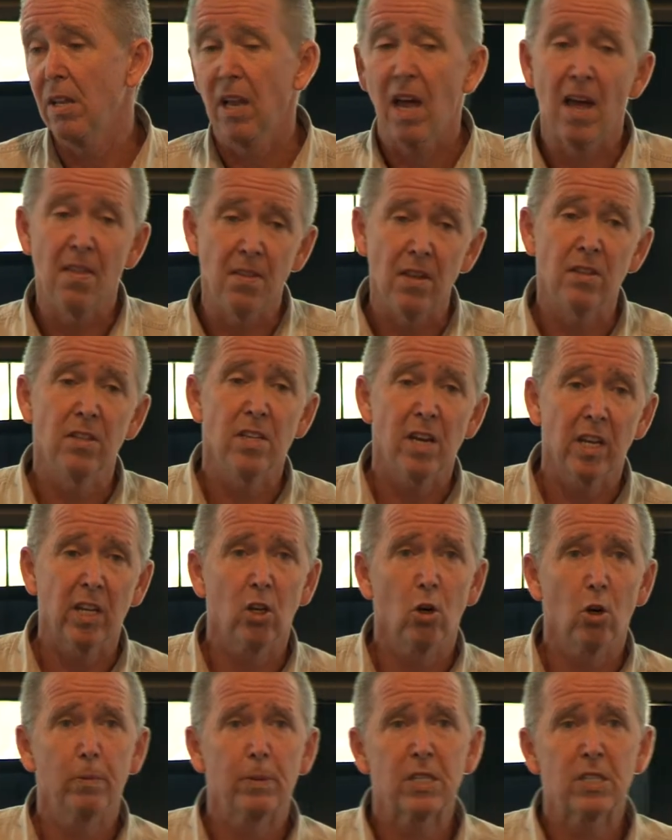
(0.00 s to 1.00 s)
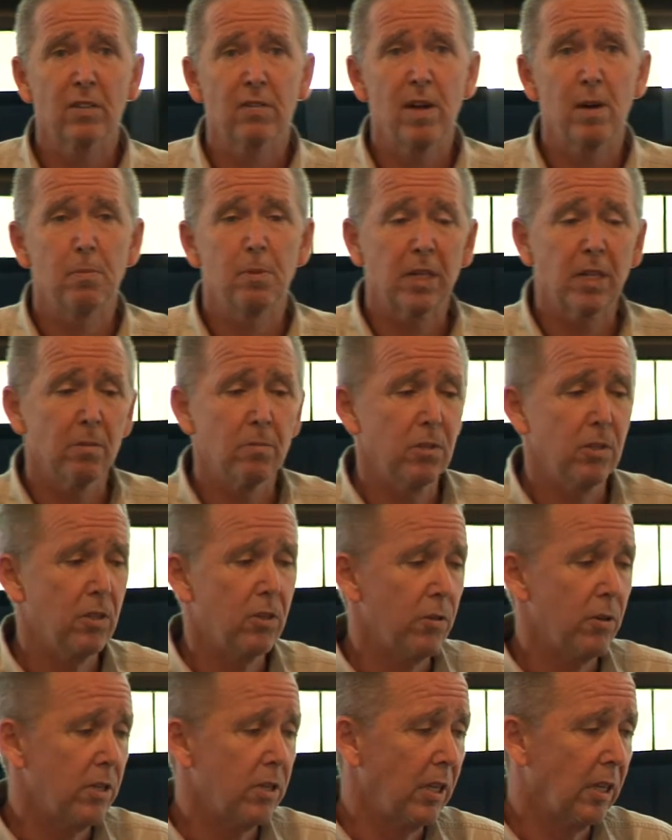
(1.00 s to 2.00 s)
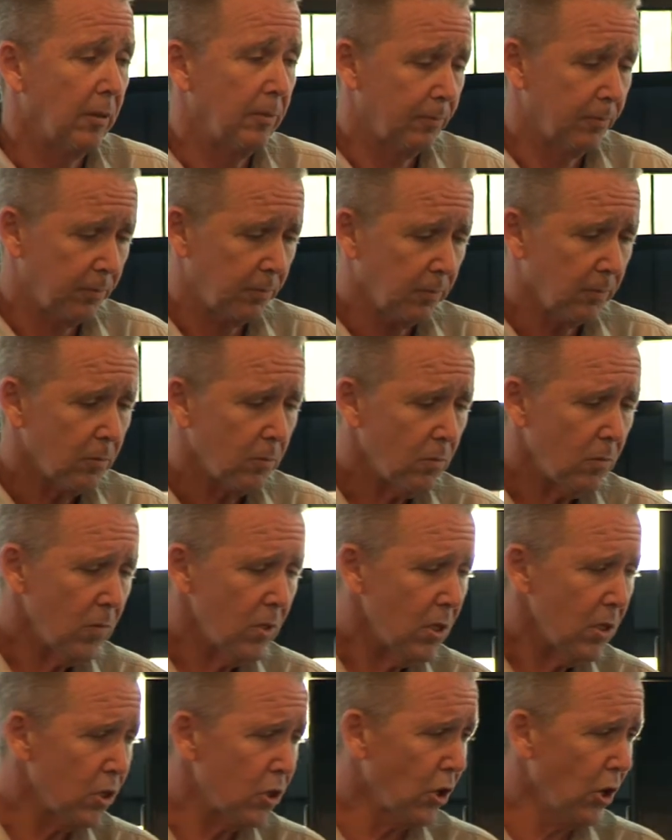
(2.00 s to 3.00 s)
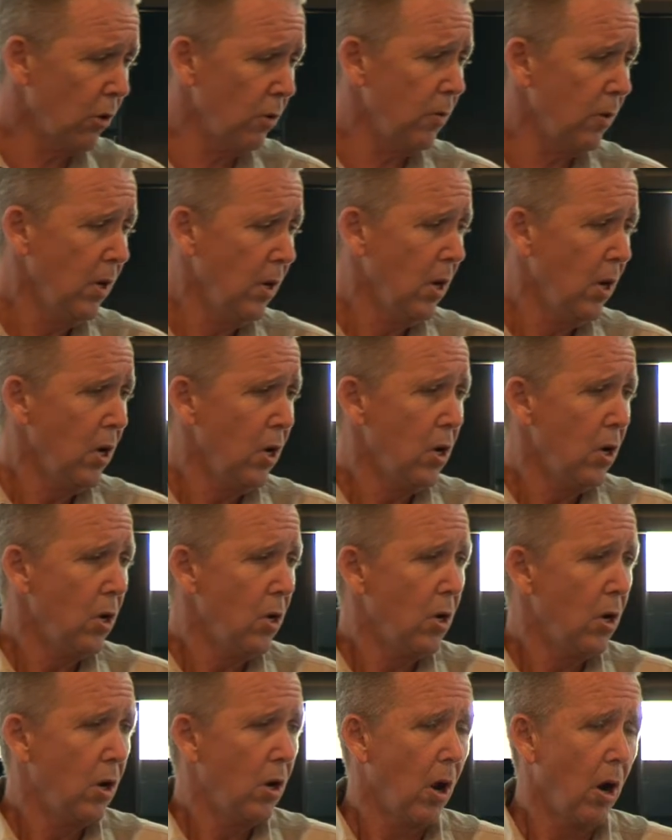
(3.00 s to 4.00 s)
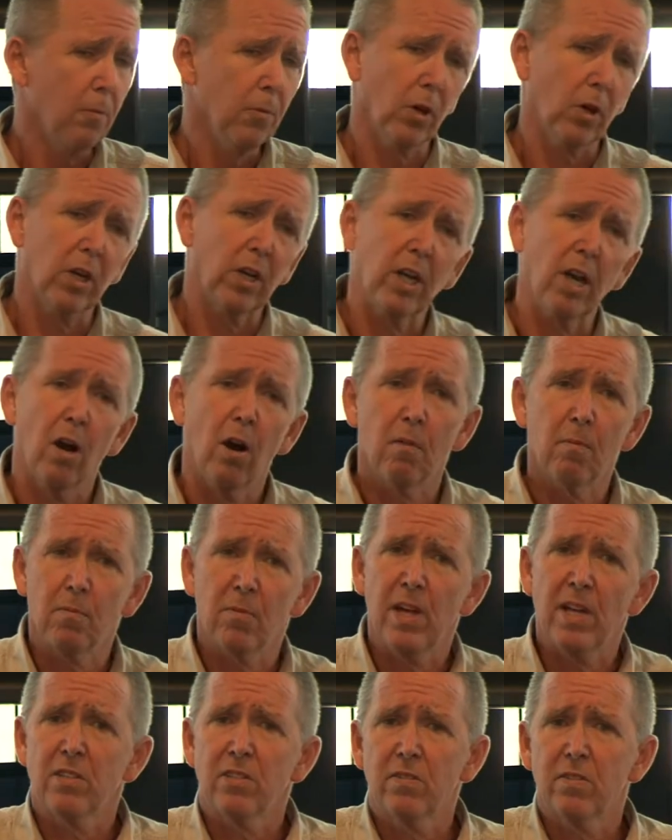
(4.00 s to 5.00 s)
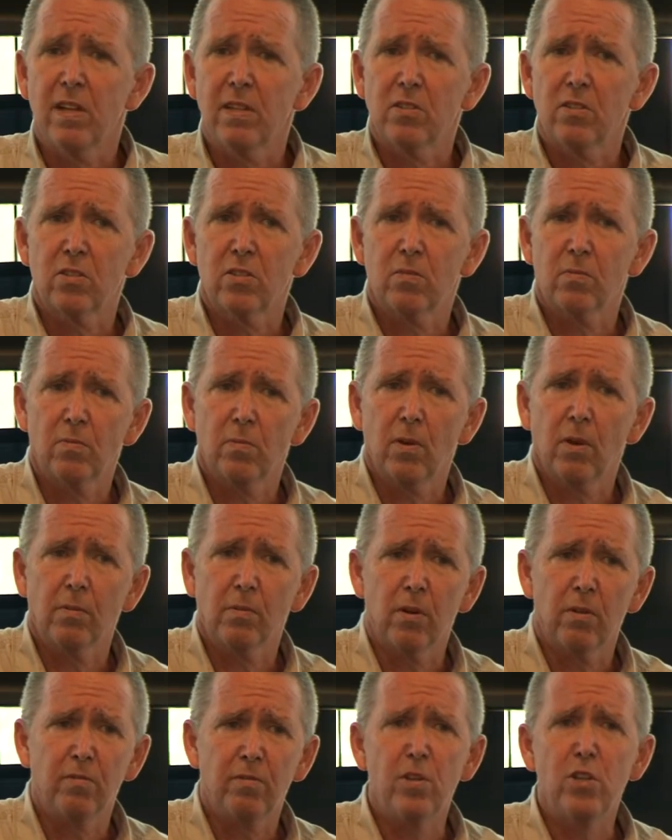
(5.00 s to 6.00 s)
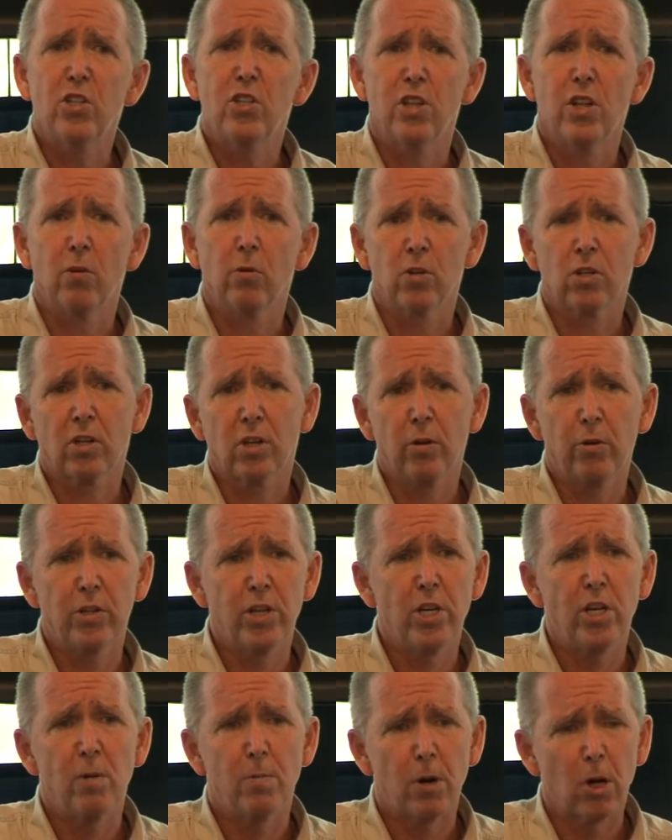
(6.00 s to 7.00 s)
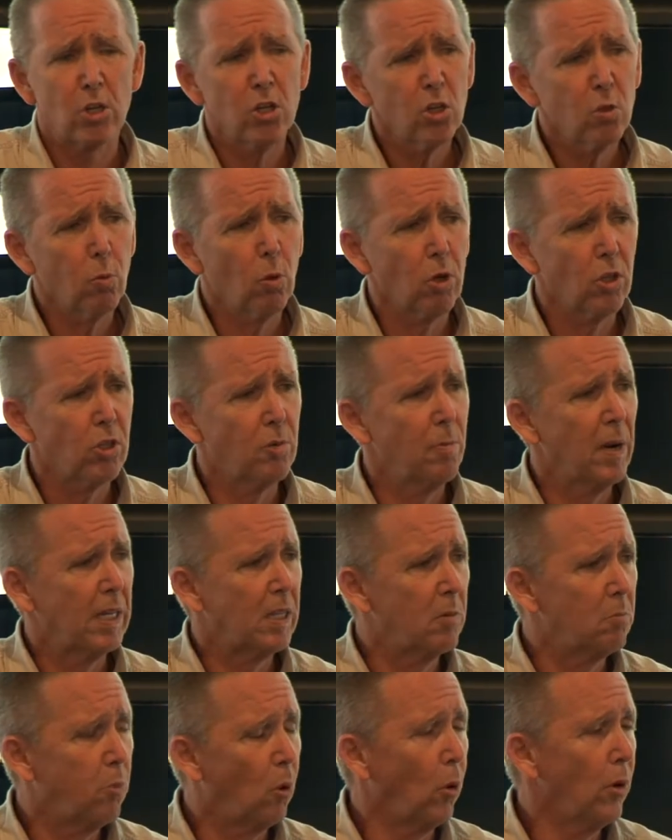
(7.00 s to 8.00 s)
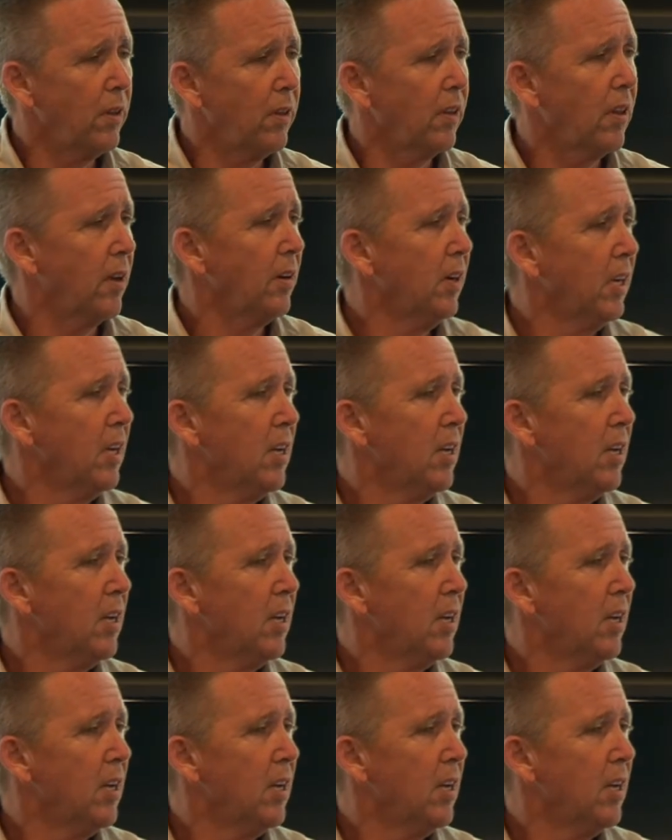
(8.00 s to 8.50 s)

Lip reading: And then the economics of that becomes interesting. So I'm not going to go, I'm going to finish there on Sclerotinia, but I just wanted to make the point that